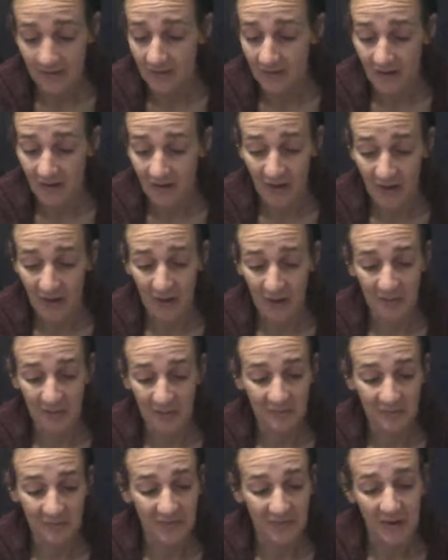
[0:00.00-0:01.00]

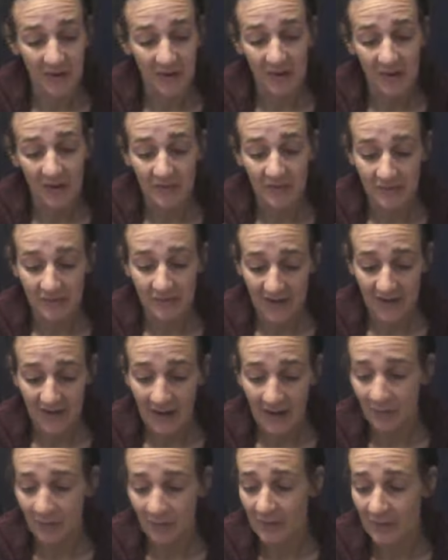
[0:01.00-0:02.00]
Um,
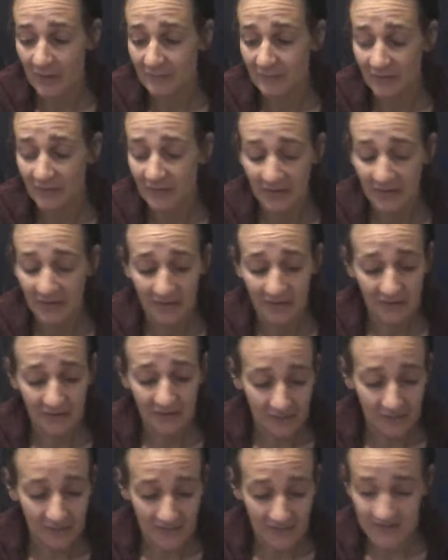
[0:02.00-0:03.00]
Now I'm feeling
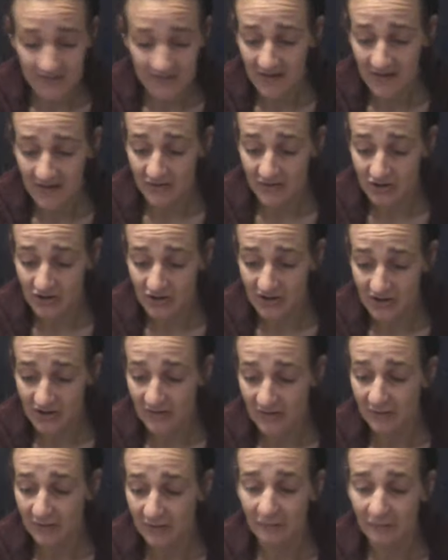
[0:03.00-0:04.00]
this energy
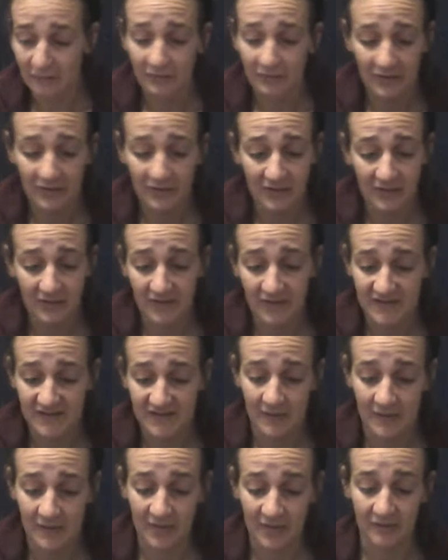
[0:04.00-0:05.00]
of this
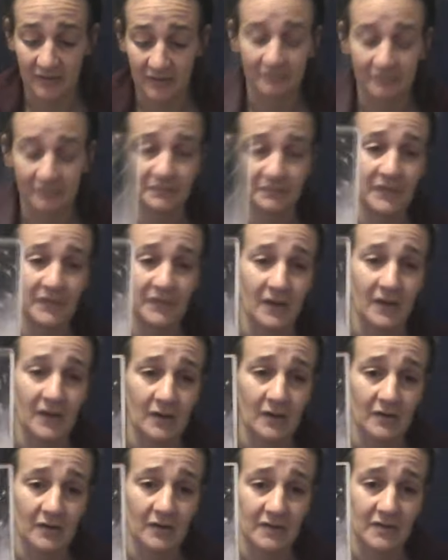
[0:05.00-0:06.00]
coming in.
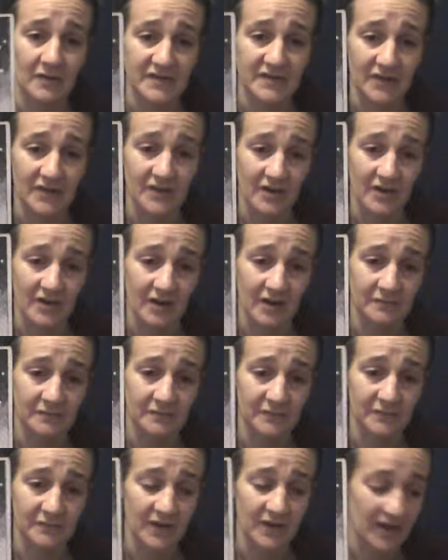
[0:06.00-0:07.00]
Star card,
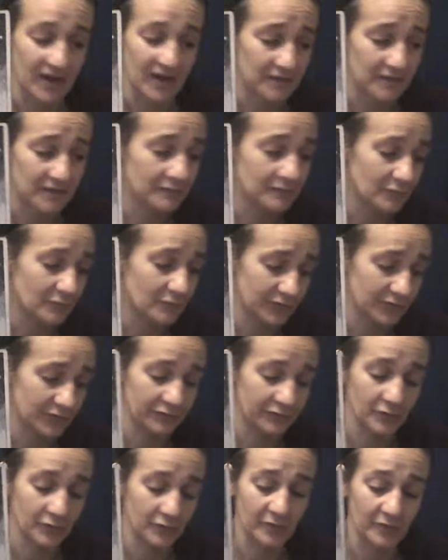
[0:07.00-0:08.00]
again, with the
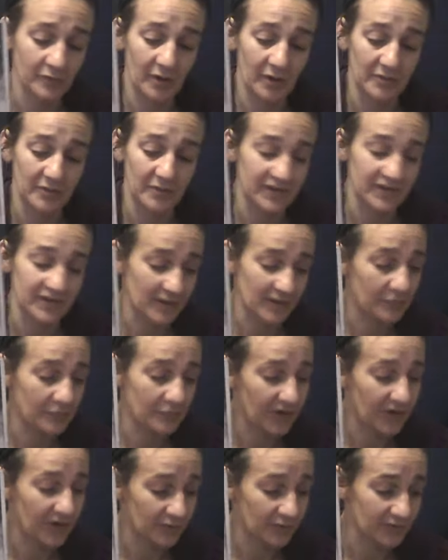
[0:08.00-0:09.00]
Fool on the bottom of the deck,
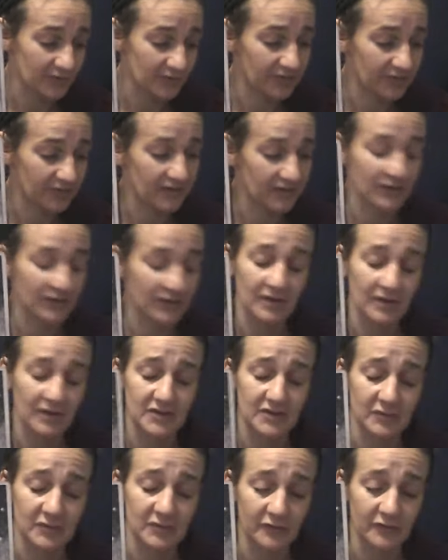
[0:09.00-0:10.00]
paired with the
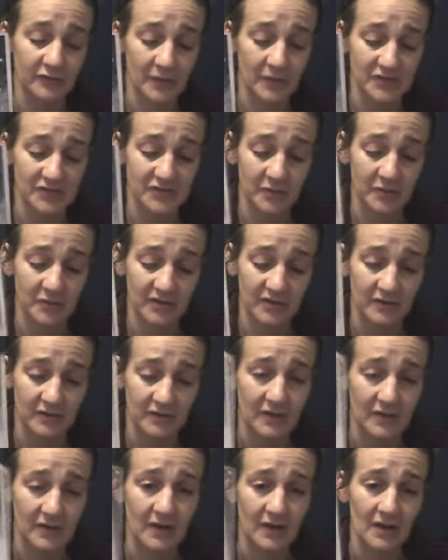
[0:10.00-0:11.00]
Two of Cups, could
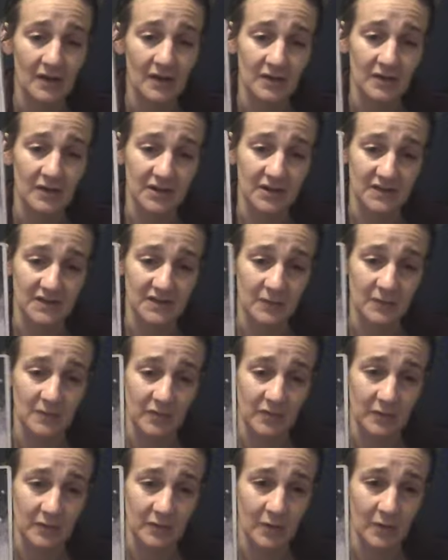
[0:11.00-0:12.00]
be connecting
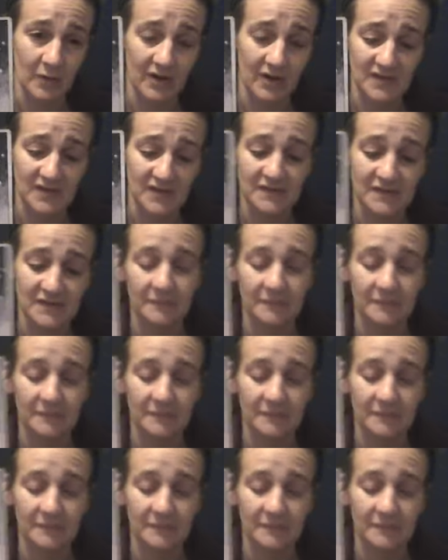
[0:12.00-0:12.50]
with an Aquarius.